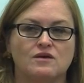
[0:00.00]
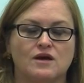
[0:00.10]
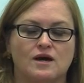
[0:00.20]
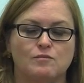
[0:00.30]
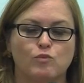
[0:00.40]

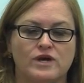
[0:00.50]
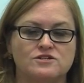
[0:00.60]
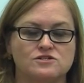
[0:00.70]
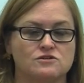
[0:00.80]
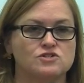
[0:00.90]

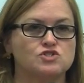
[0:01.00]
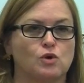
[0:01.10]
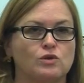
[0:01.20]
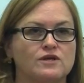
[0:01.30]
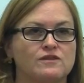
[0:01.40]
wages are
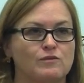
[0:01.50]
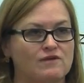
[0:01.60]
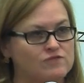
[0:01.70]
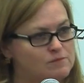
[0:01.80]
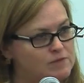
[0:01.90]
stolen, that we
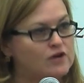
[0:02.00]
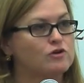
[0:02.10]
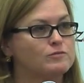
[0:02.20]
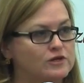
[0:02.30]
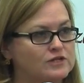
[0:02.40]
have a
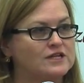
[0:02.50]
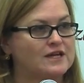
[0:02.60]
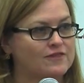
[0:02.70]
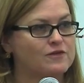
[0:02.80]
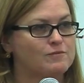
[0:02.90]
better ability to
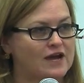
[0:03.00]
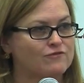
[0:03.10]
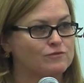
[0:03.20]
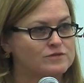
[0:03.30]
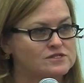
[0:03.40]
get them back
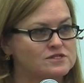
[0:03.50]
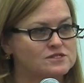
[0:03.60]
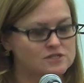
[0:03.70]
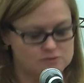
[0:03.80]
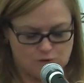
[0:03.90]
from businesses,